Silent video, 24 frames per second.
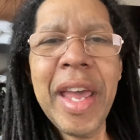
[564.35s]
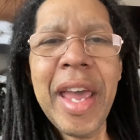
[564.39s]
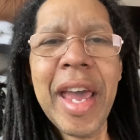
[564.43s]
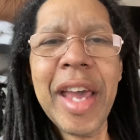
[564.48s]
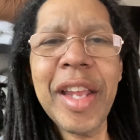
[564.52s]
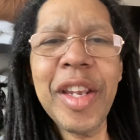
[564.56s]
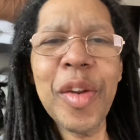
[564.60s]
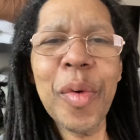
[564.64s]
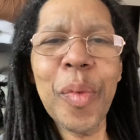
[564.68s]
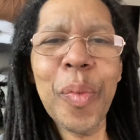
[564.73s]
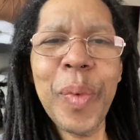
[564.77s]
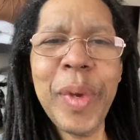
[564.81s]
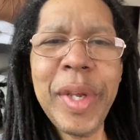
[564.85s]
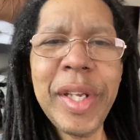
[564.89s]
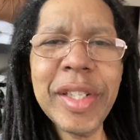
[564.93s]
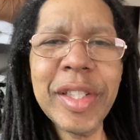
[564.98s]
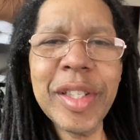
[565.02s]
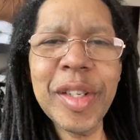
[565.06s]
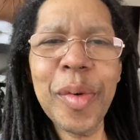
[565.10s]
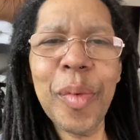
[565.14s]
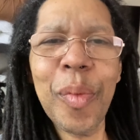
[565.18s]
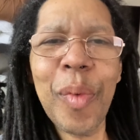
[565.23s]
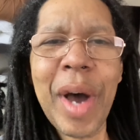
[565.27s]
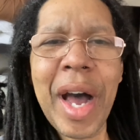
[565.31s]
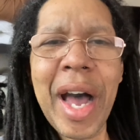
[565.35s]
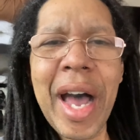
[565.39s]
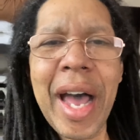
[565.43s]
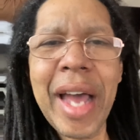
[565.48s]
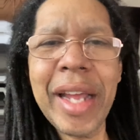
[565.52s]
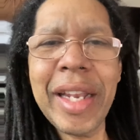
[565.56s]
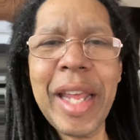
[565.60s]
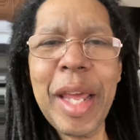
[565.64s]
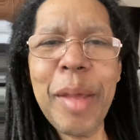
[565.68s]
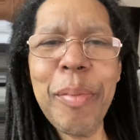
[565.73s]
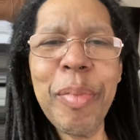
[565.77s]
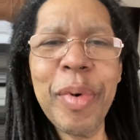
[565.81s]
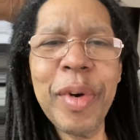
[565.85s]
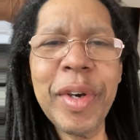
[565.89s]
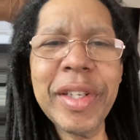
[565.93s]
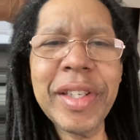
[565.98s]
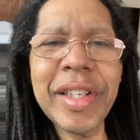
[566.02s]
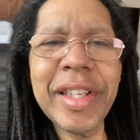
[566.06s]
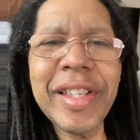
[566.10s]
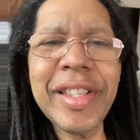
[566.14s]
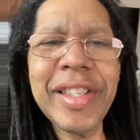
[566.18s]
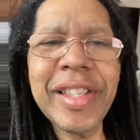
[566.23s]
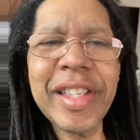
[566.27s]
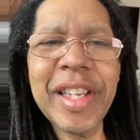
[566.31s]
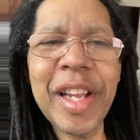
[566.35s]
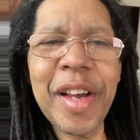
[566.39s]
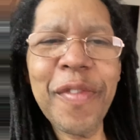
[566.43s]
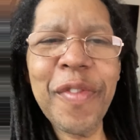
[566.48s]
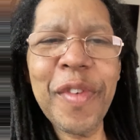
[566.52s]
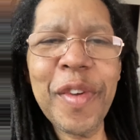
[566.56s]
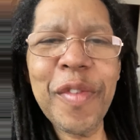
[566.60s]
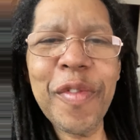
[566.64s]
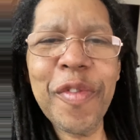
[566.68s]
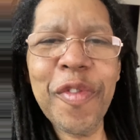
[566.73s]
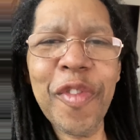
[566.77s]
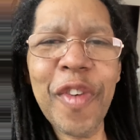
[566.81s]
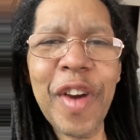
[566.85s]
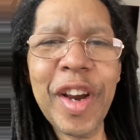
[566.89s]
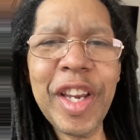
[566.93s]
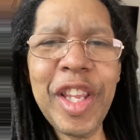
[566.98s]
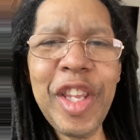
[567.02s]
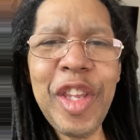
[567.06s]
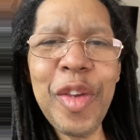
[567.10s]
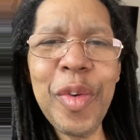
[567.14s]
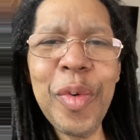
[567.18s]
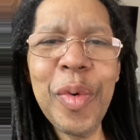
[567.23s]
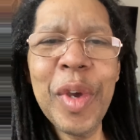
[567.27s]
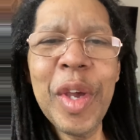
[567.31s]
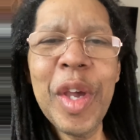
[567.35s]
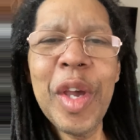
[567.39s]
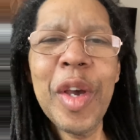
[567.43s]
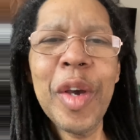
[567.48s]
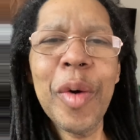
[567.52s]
and the reason why they put this stuff in front of you